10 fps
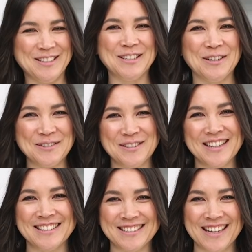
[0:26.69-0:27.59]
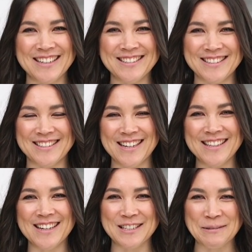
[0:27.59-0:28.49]
So I decided to take
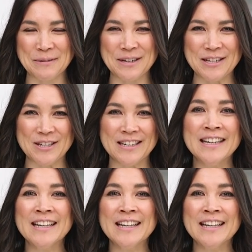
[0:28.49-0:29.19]
that inspiration